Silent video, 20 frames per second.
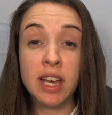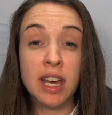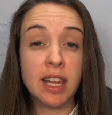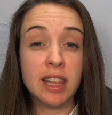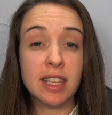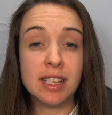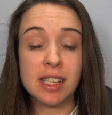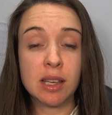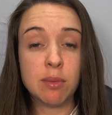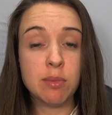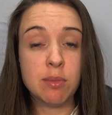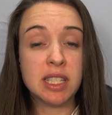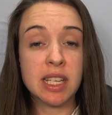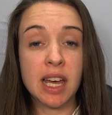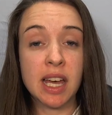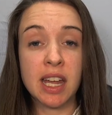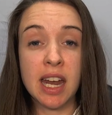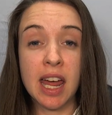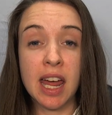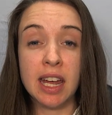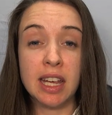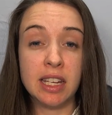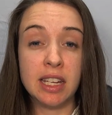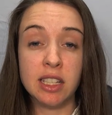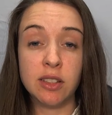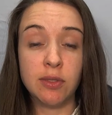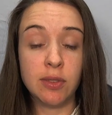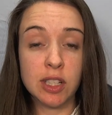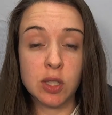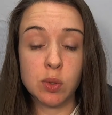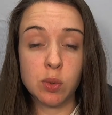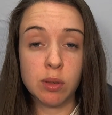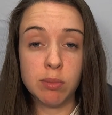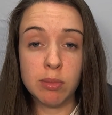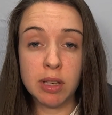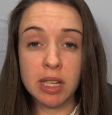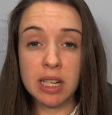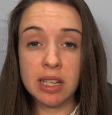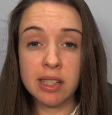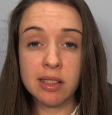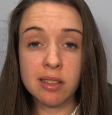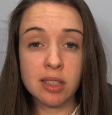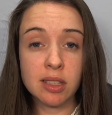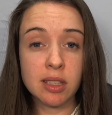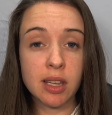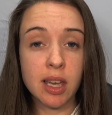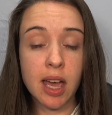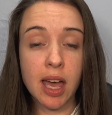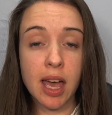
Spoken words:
This can be done at individual meetings,